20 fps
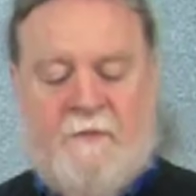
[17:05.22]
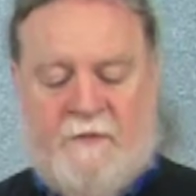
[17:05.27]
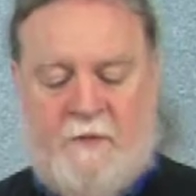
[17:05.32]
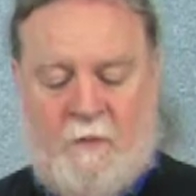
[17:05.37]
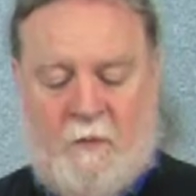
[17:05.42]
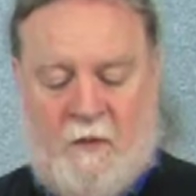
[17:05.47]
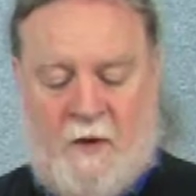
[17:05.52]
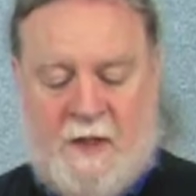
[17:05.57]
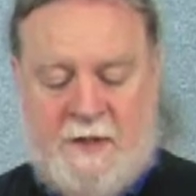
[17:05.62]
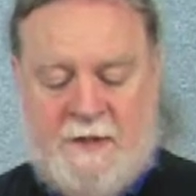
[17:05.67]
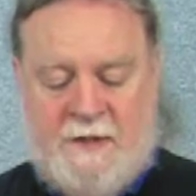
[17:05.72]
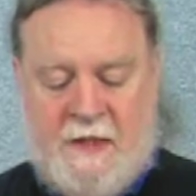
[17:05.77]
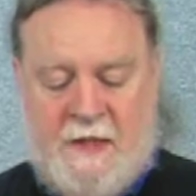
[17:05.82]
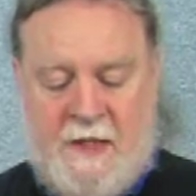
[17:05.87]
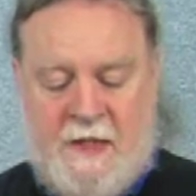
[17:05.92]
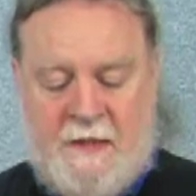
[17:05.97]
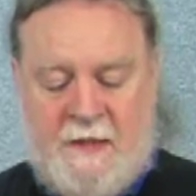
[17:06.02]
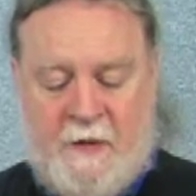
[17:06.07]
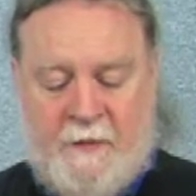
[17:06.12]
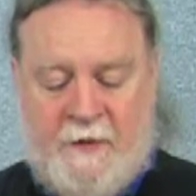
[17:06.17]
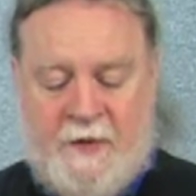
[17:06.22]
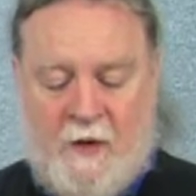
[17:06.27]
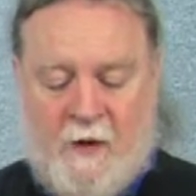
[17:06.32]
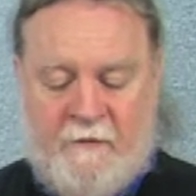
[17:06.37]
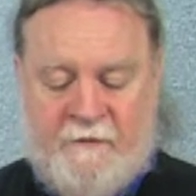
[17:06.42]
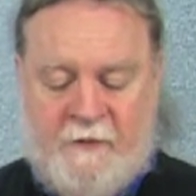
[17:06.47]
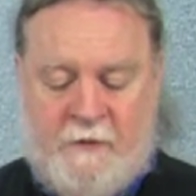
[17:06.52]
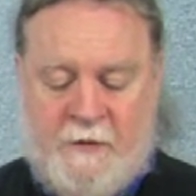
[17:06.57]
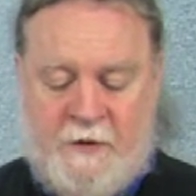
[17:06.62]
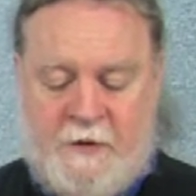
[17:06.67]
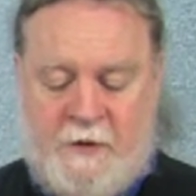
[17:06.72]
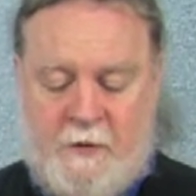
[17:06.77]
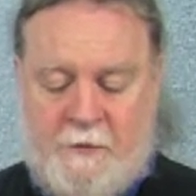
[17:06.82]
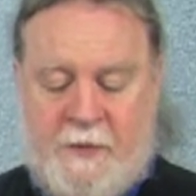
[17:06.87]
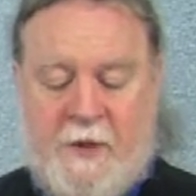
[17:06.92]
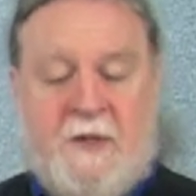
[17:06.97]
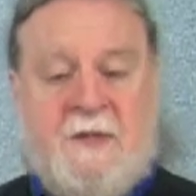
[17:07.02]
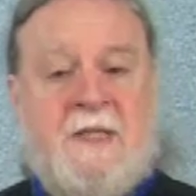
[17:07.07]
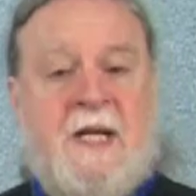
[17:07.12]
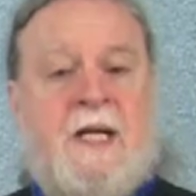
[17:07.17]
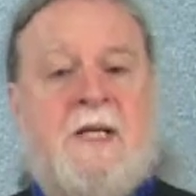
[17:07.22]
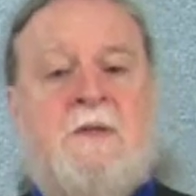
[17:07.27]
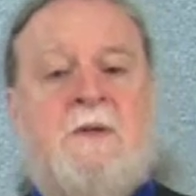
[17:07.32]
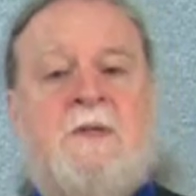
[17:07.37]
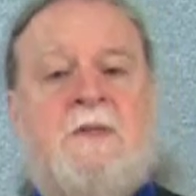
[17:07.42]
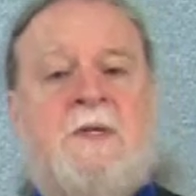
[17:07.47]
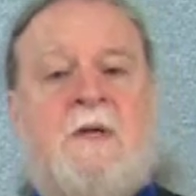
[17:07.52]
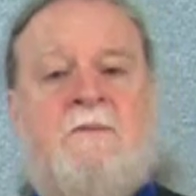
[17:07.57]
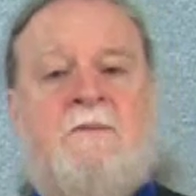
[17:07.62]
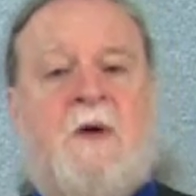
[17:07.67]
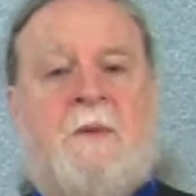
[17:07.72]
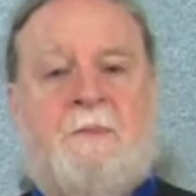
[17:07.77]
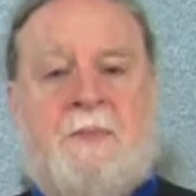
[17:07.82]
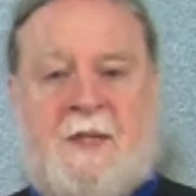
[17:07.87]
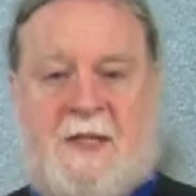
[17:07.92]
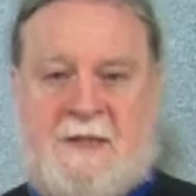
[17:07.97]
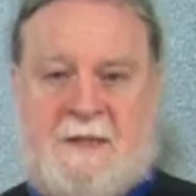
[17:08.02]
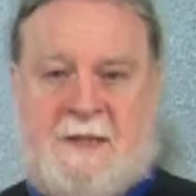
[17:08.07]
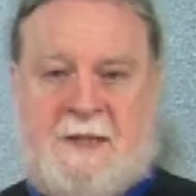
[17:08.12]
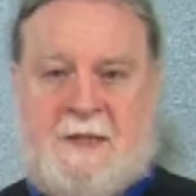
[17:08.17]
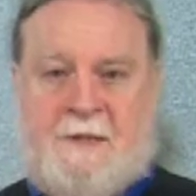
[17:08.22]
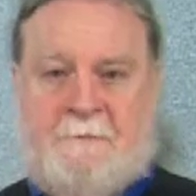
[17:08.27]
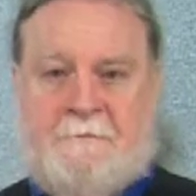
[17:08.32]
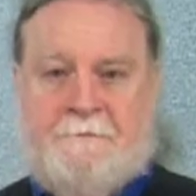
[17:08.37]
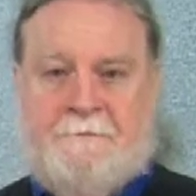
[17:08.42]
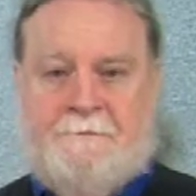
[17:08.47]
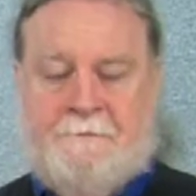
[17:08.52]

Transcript: from want that we often wish you partakers of our plenty.